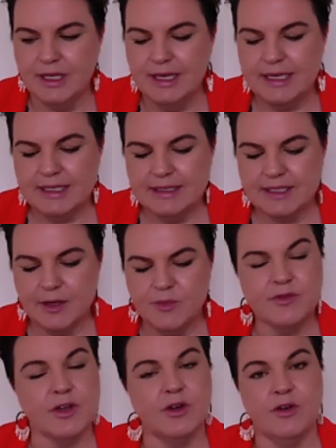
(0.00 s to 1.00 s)
Some
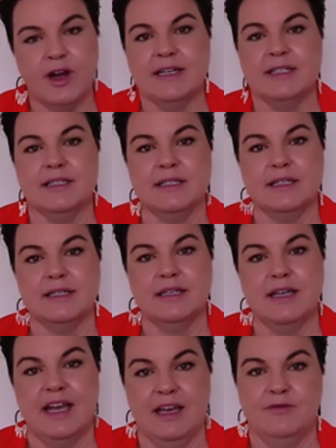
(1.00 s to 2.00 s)
of the greatest
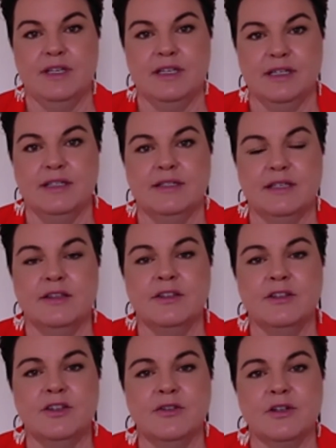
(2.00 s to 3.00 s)
advocates in the
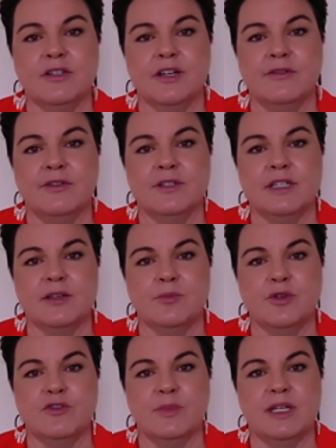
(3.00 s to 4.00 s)
neurodiversity
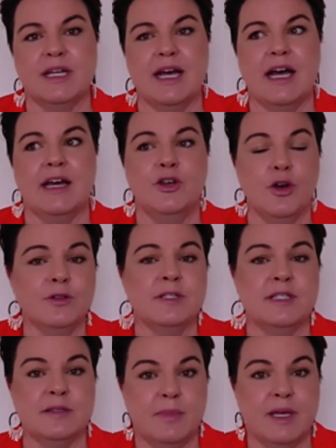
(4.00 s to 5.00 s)
movement are
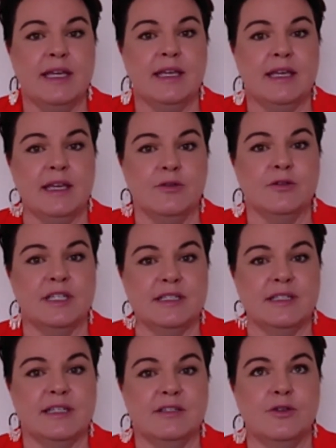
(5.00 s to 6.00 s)
non-speaking
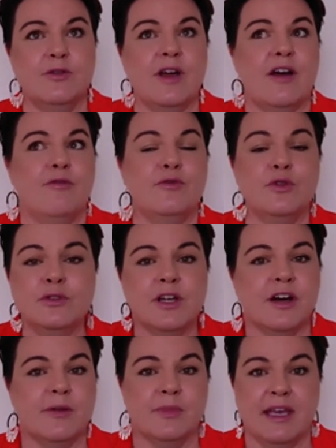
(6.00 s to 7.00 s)
autistics who have
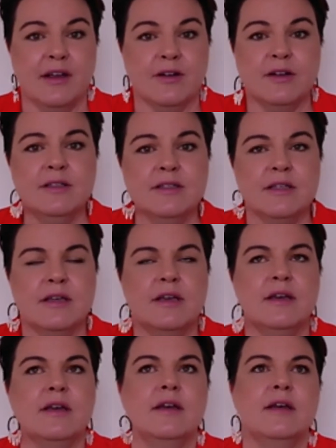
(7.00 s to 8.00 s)
full-time carers,
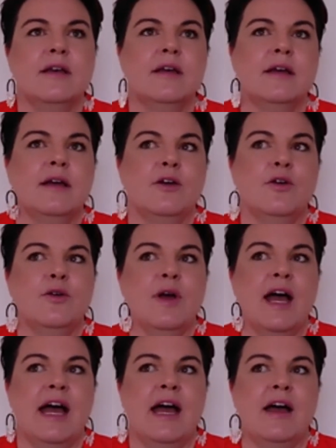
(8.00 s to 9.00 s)
who
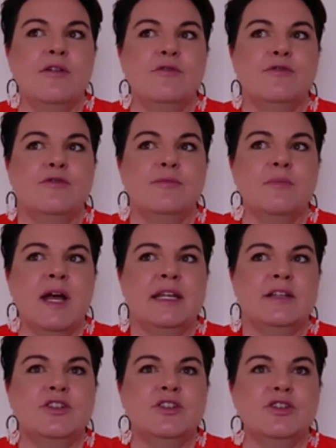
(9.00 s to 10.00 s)
have
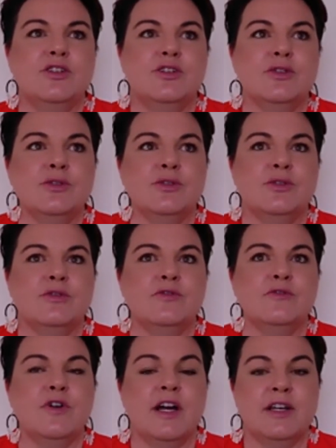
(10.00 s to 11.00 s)
managed to
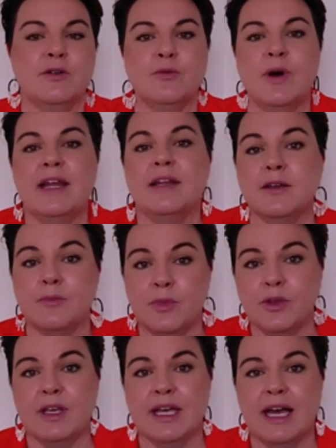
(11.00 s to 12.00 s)
find a way to
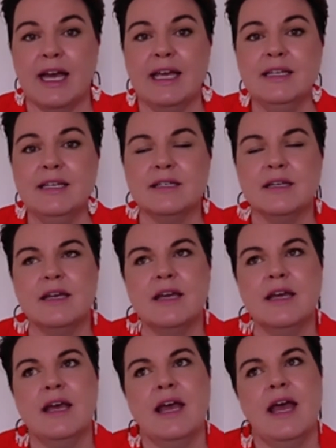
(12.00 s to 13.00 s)
communicate.
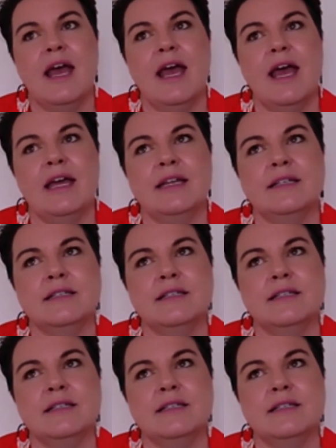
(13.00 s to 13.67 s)
And,